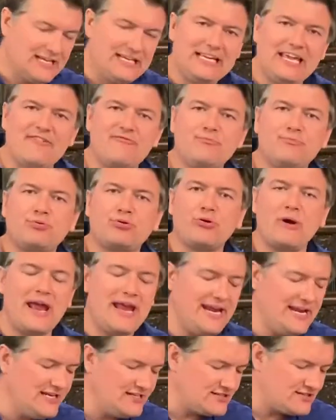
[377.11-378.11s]
Give
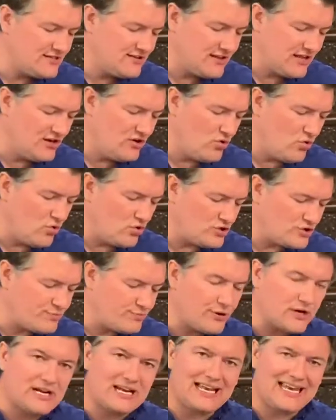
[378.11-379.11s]
praise to the Lord,
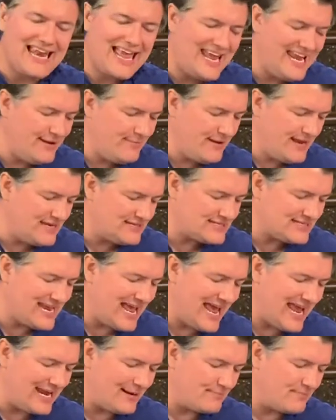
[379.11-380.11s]
proclaim his
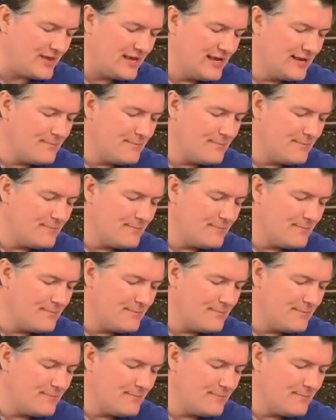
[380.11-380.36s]
name,